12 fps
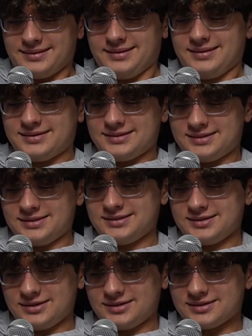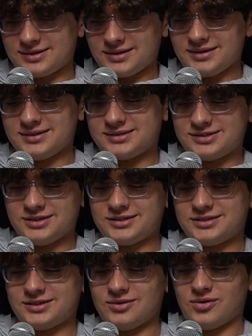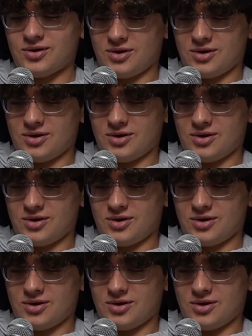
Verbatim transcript: It's just you know, fucking it's just so